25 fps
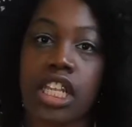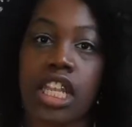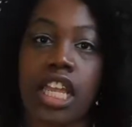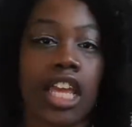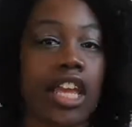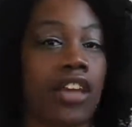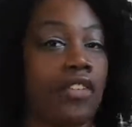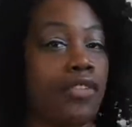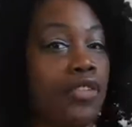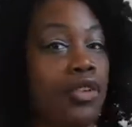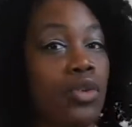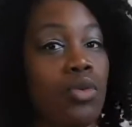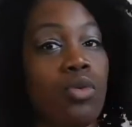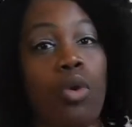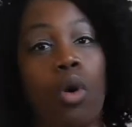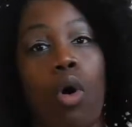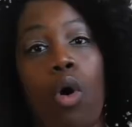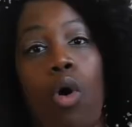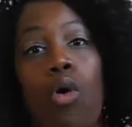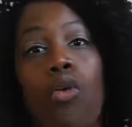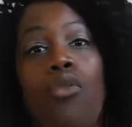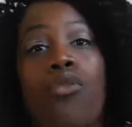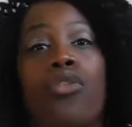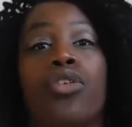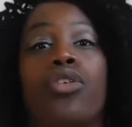if you
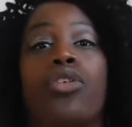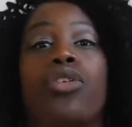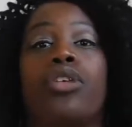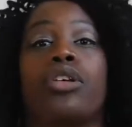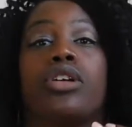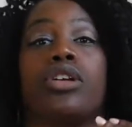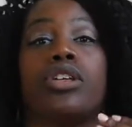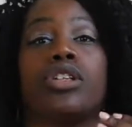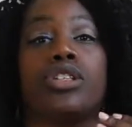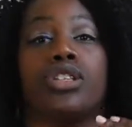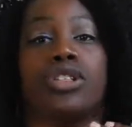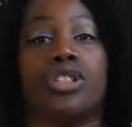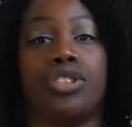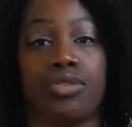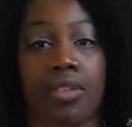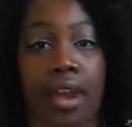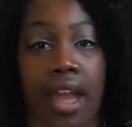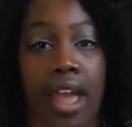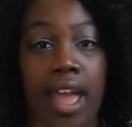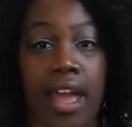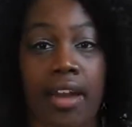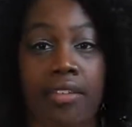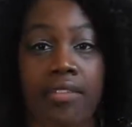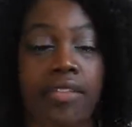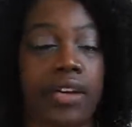
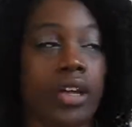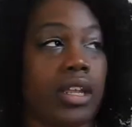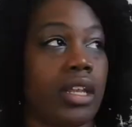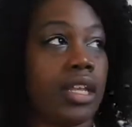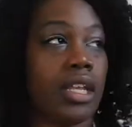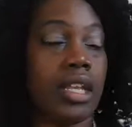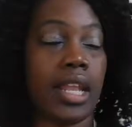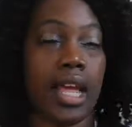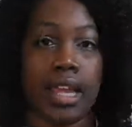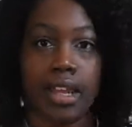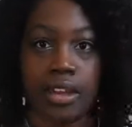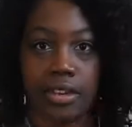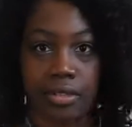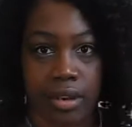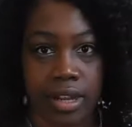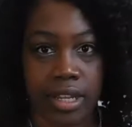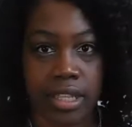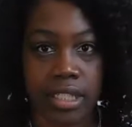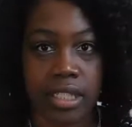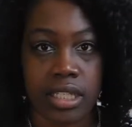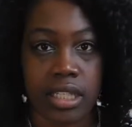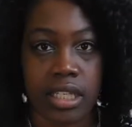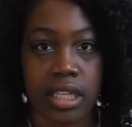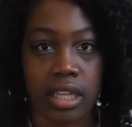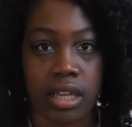overdraft like
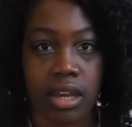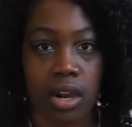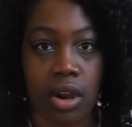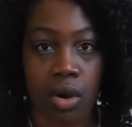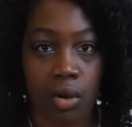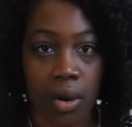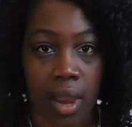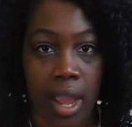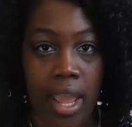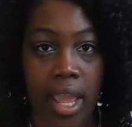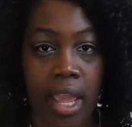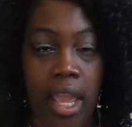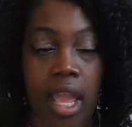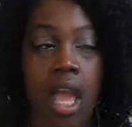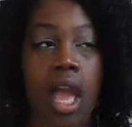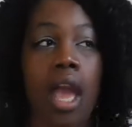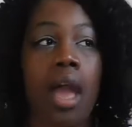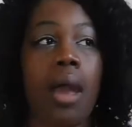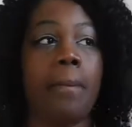crazy, okay?